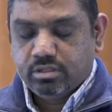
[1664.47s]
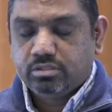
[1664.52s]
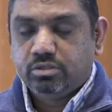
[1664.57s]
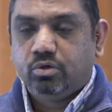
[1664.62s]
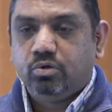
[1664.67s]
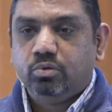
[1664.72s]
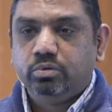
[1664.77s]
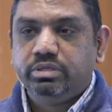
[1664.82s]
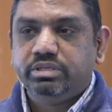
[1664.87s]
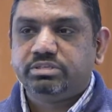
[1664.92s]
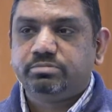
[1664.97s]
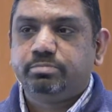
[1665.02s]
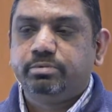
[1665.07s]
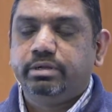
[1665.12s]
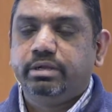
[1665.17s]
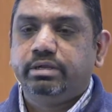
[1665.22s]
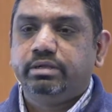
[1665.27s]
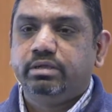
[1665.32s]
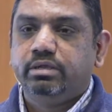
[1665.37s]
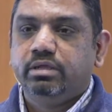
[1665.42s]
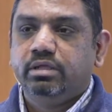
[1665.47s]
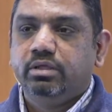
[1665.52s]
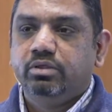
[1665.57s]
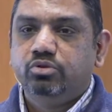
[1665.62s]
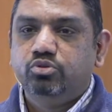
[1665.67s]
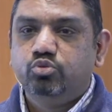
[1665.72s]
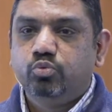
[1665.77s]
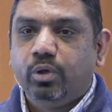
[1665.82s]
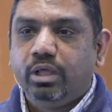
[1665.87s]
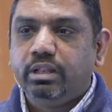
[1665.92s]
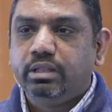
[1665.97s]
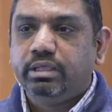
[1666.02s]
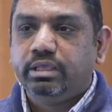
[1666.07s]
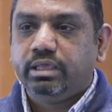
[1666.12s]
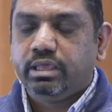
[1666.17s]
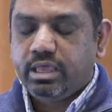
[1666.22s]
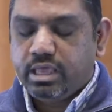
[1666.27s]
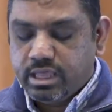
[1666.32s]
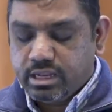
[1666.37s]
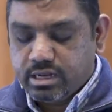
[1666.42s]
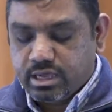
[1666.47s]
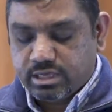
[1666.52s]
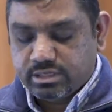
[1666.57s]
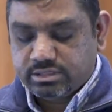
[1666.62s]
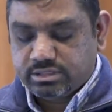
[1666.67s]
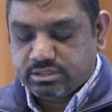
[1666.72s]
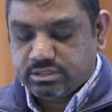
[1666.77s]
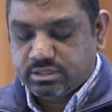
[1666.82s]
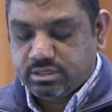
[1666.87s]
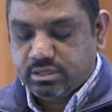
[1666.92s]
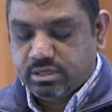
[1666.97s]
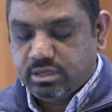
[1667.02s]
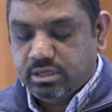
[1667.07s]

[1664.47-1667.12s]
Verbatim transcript: The Holy Spirit dwelling in us